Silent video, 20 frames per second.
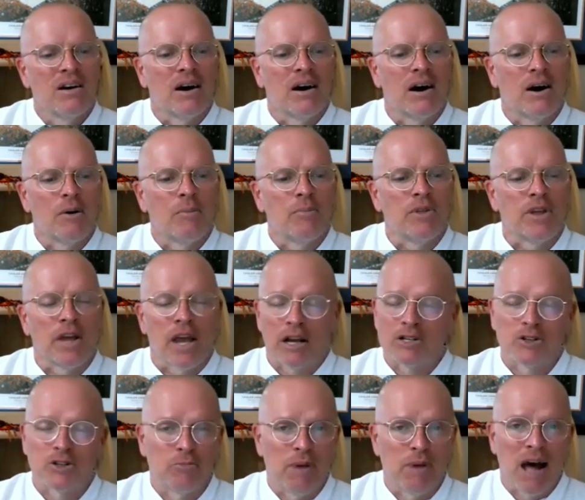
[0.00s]
Um, the
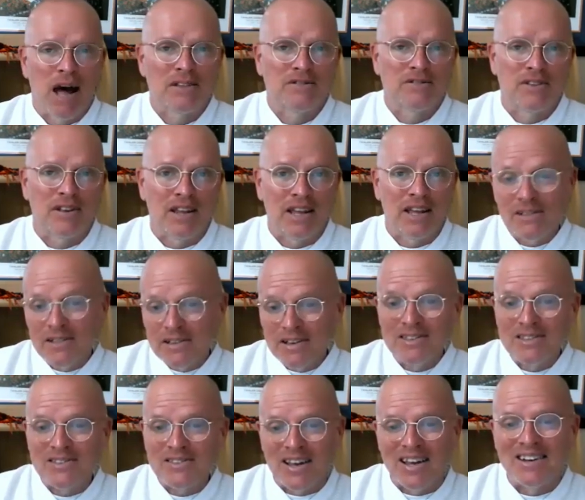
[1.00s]
extra bats that
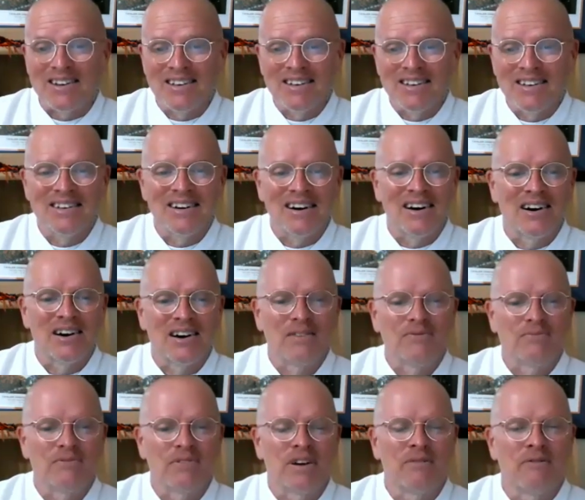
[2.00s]
Elias landed, uh,
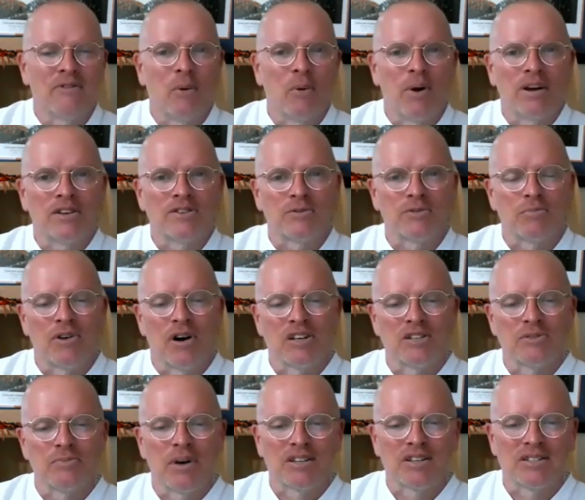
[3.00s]
giving away some
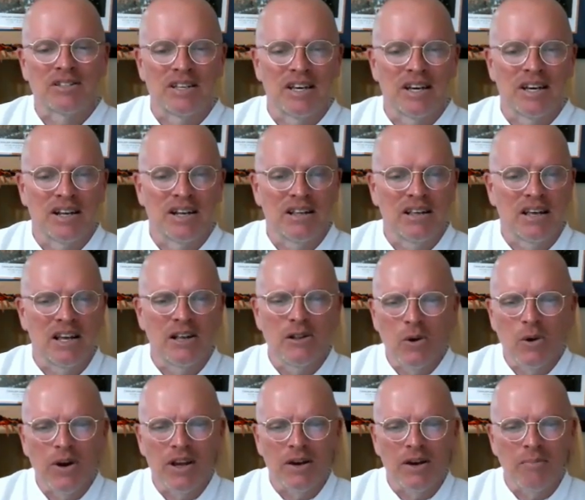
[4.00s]
prospects to get
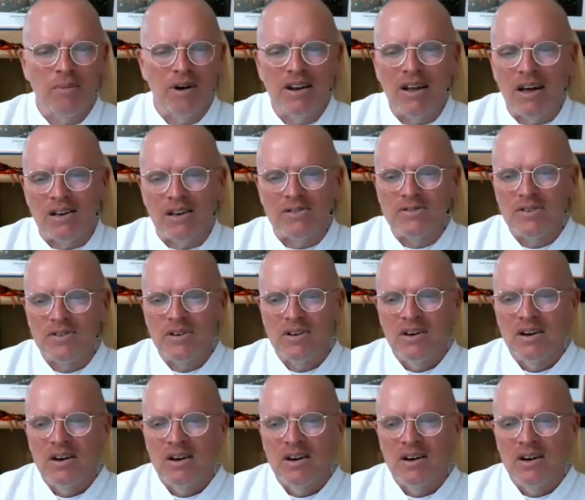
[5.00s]
Eloy Jimenez,